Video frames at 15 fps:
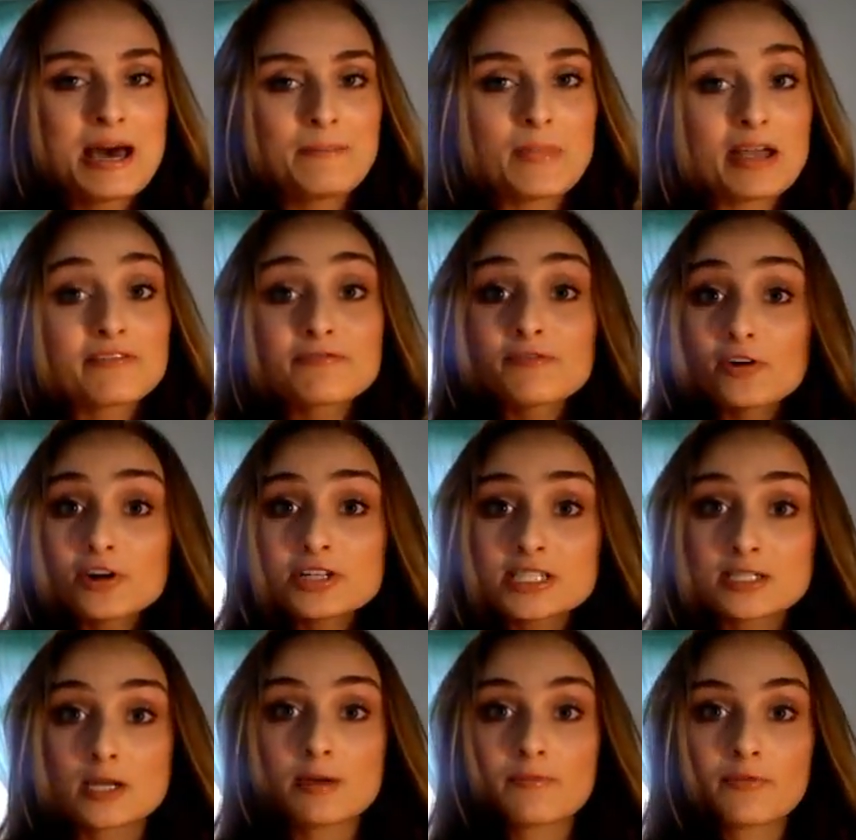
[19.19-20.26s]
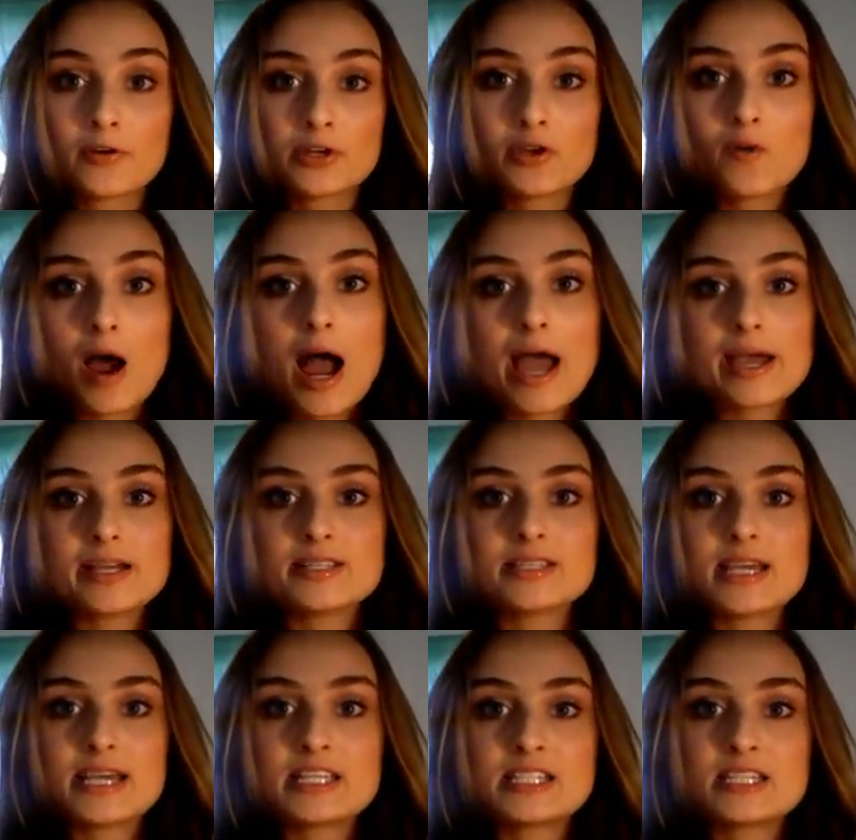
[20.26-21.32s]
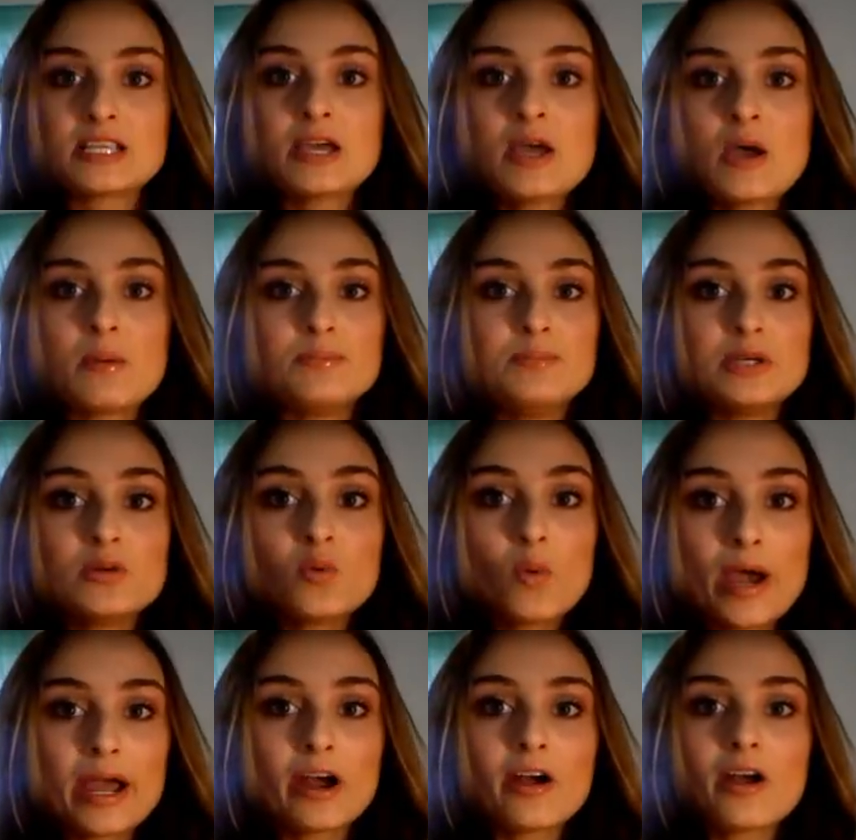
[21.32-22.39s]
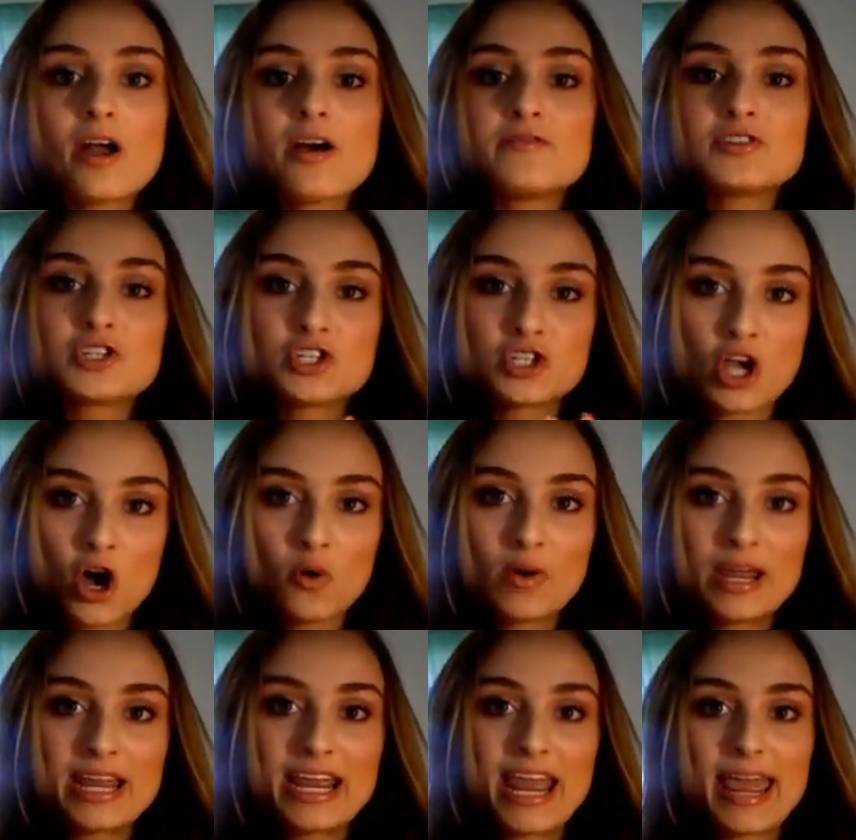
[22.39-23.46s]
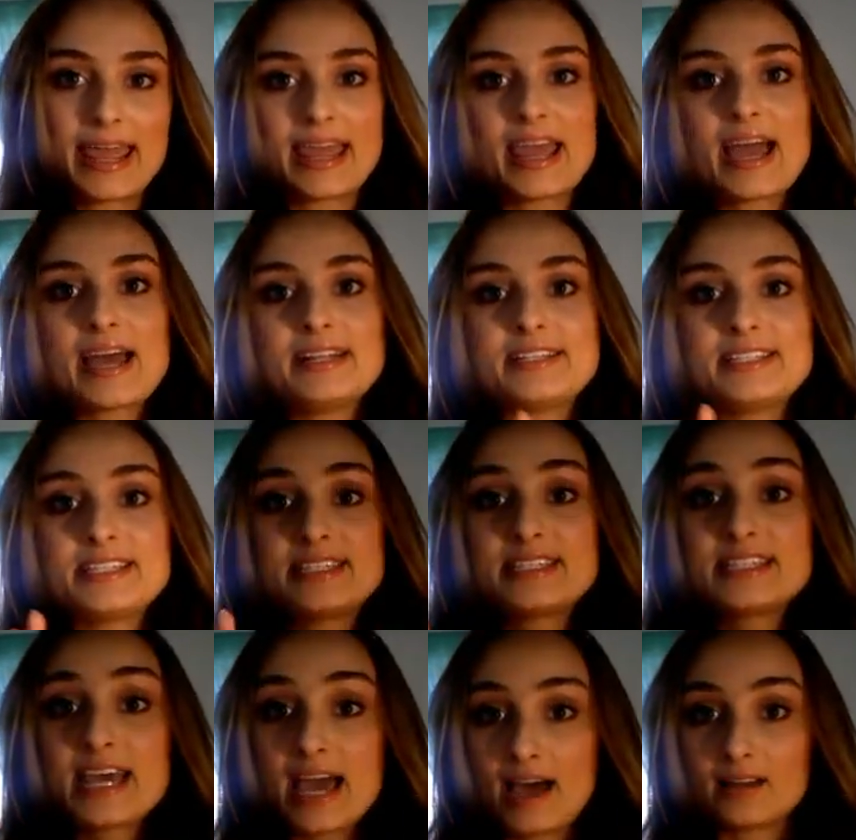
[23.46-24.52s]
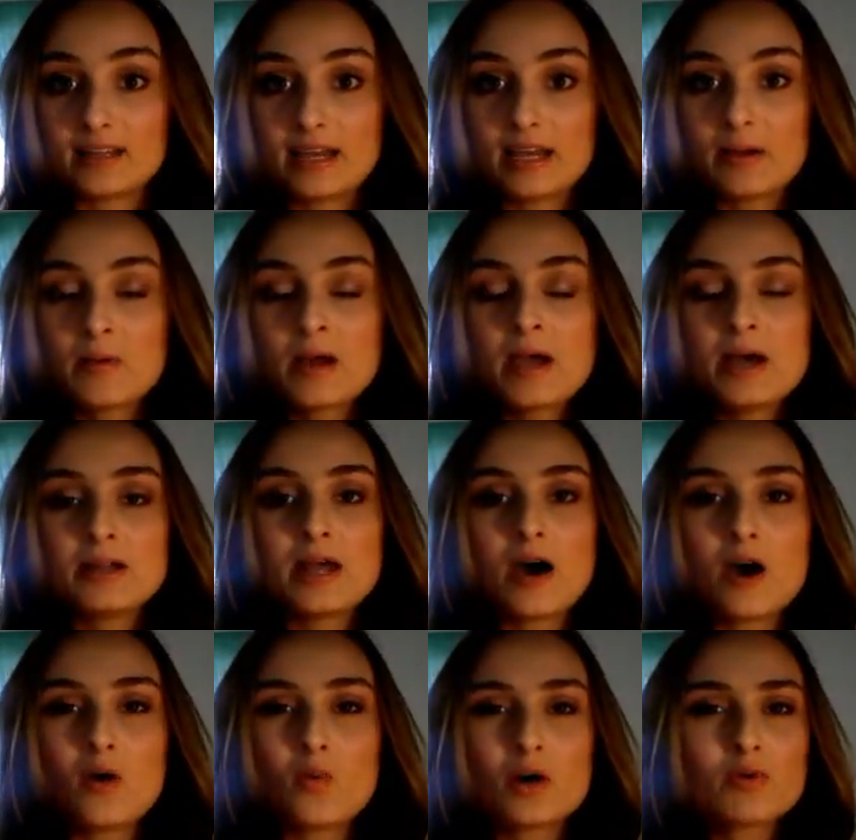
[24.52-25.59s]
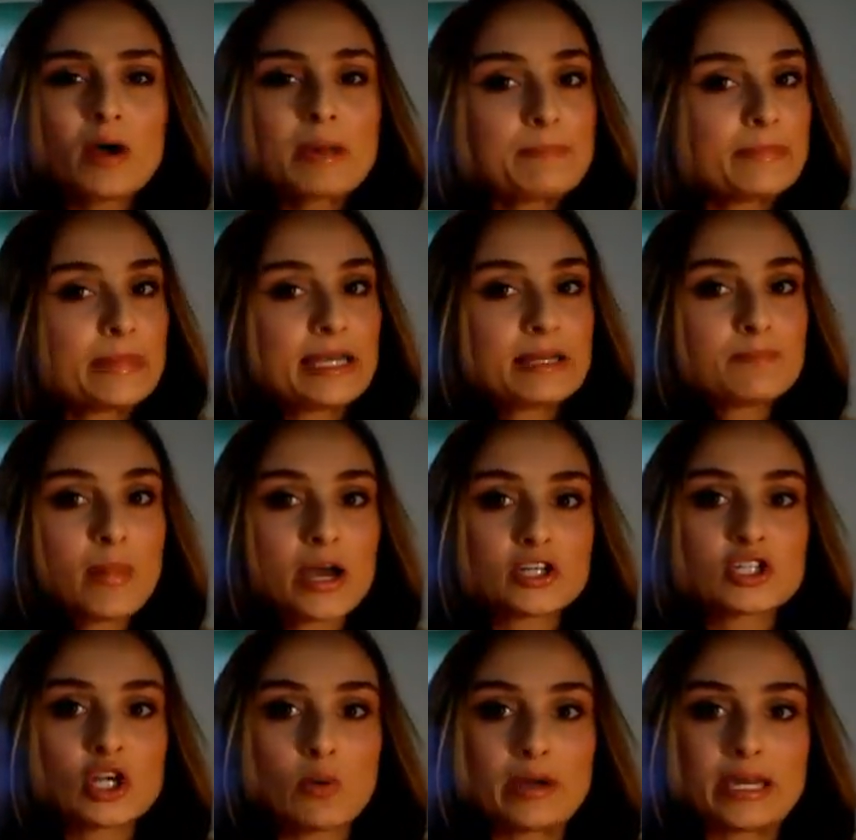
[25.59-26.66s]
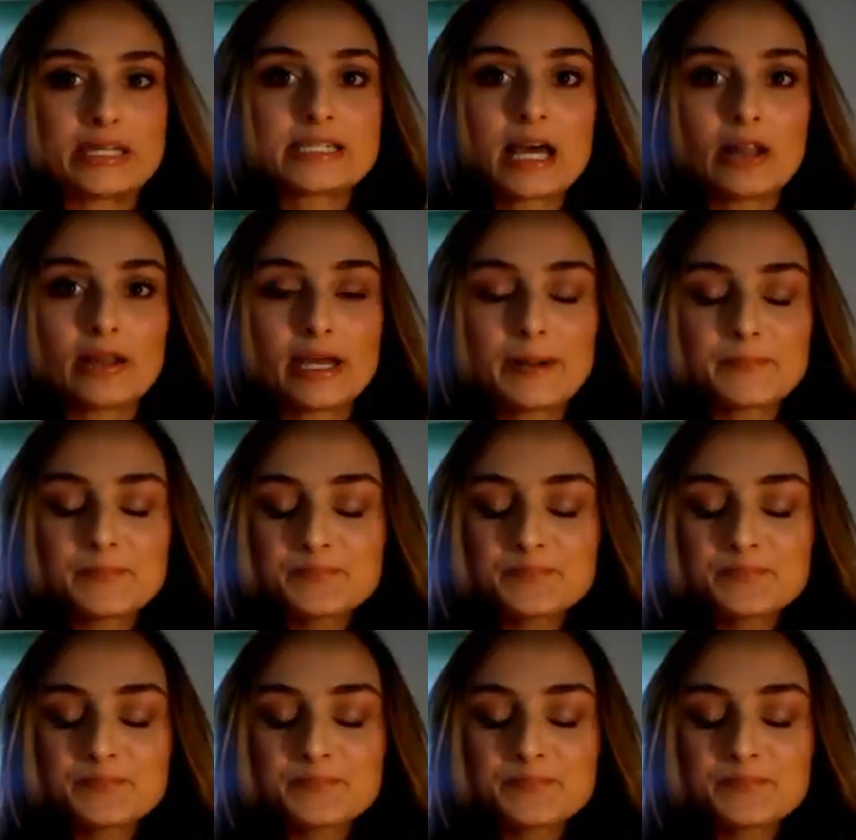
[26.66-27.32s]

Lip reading: My first tip for you guys is beware of showing and telling. Now, what do I mean by showing and telling?